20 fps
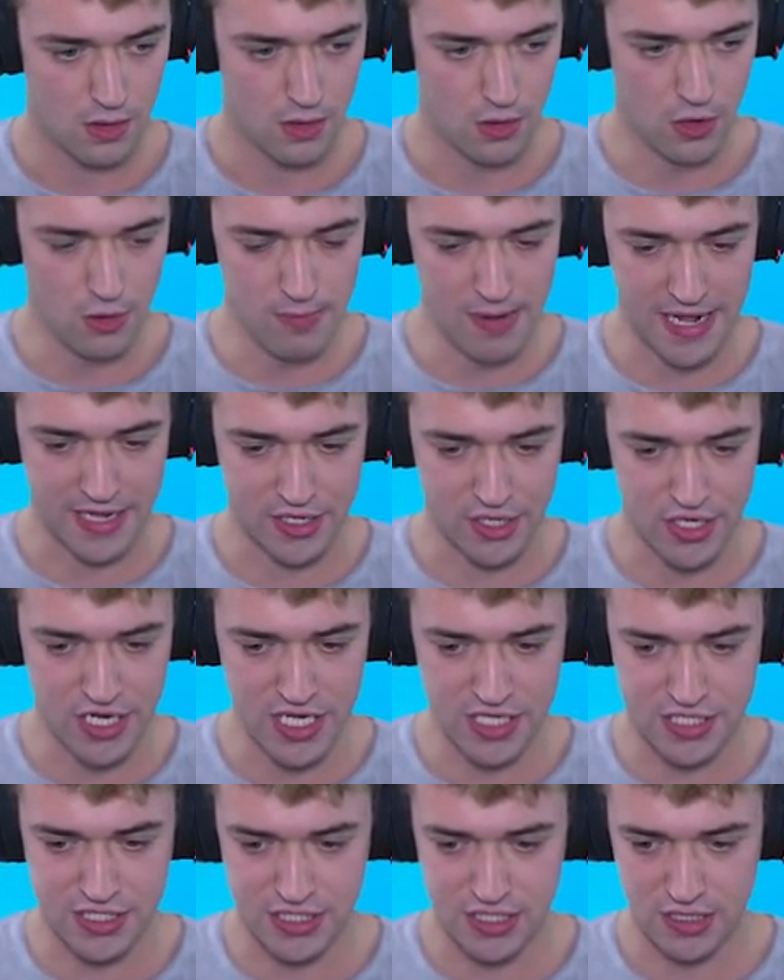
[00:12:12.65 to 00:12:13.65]
Oh my
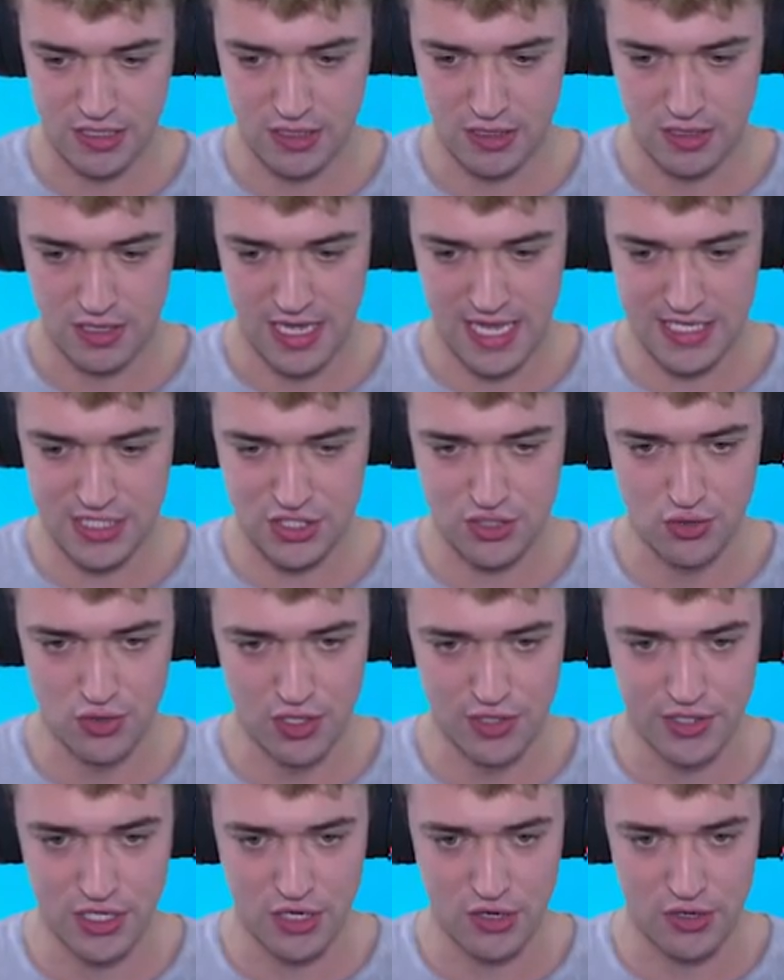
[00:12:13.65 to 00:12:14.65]
goodness. That's
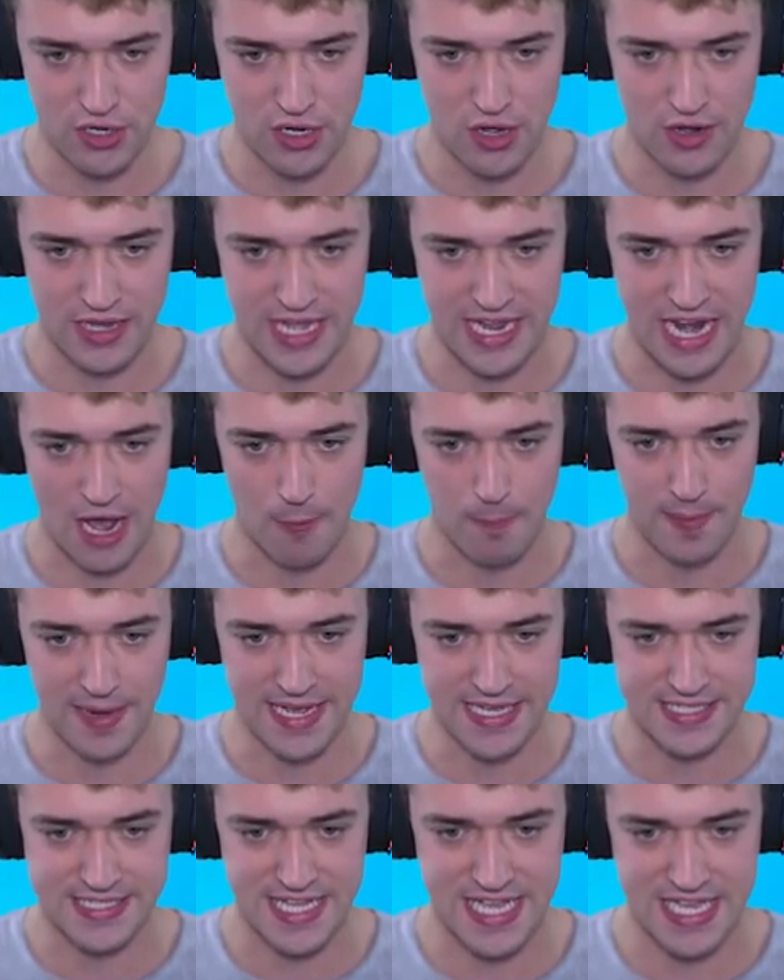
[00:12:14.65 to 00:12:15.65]
cool, dude. Okay, now
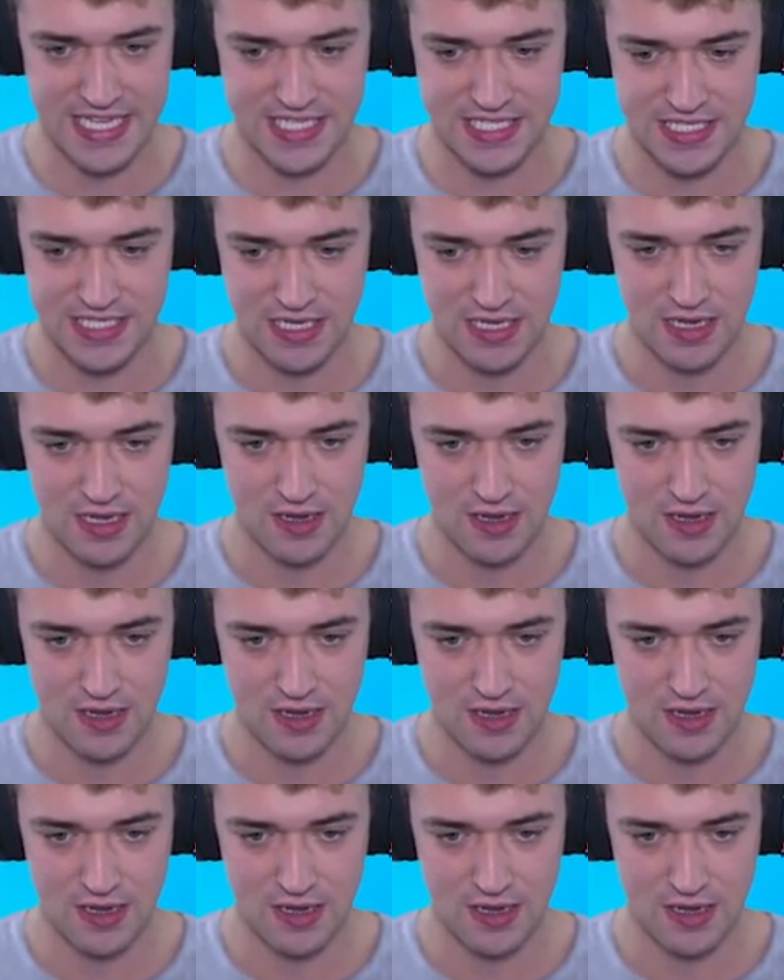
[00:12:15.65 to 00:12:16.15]
place this.